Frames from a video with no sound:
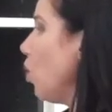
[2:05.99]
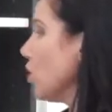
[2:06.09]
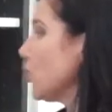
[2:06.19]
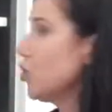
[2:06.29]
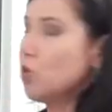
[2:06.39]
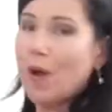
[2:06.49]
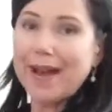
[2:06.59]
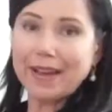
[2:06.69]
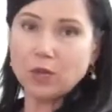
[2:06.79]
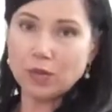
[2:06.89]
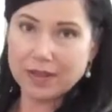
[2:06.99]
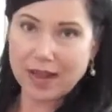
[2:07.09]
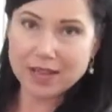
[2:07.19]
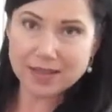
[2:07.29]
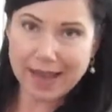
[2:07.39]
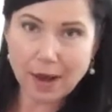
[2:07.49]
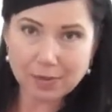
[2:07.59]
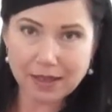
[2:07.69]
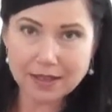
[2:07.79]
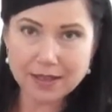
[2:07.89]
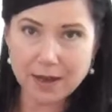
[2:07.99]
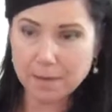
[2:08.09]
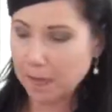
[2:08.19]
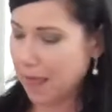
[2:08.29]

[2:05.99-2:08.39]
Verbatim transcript: wash it away with a scalp cleanser.